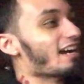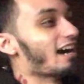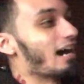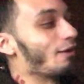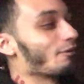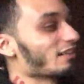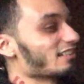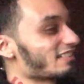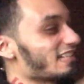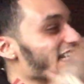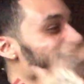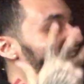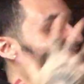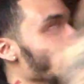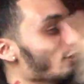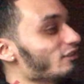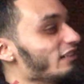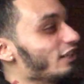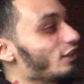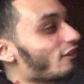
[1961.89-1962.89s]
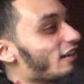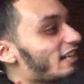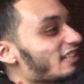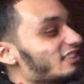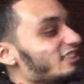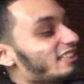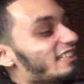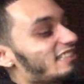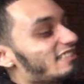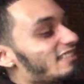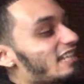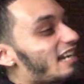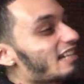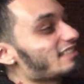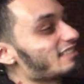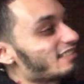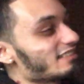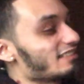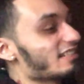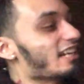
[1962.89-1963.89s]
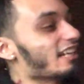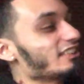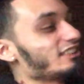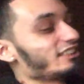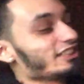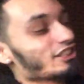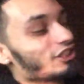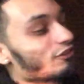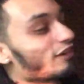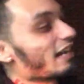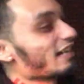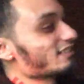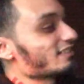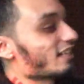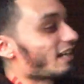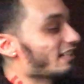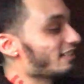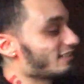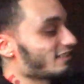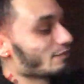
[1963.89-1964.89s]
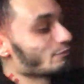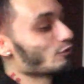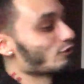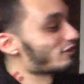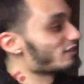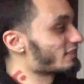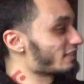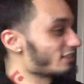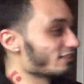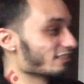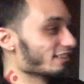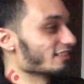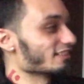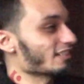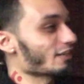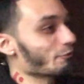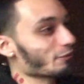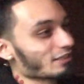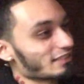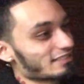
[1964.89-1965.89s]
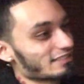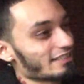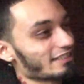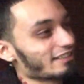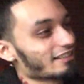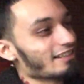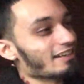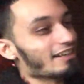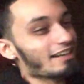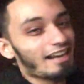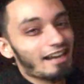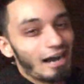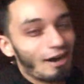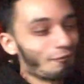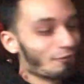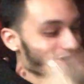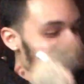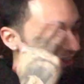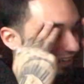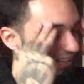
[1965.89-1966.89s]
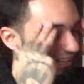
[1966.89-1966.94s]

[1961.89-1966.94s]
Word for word: I want to take Neil deGrasse shit Tyson shitgrass Tyson more serious. I want to take I want